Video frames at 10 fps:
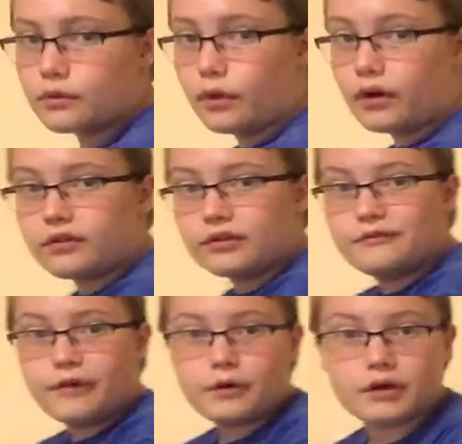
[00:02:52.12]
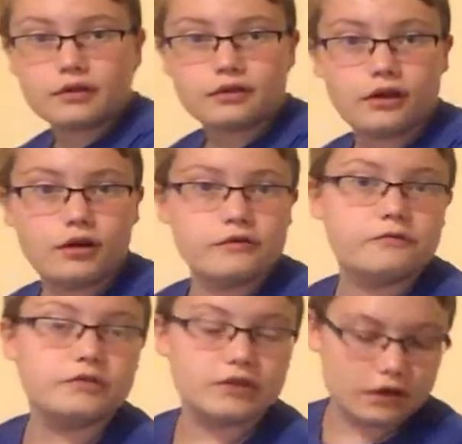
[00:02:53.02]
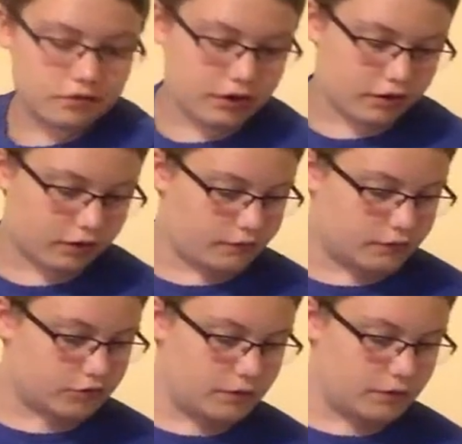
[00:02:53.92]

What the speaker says: the focus of yesterday's live stream.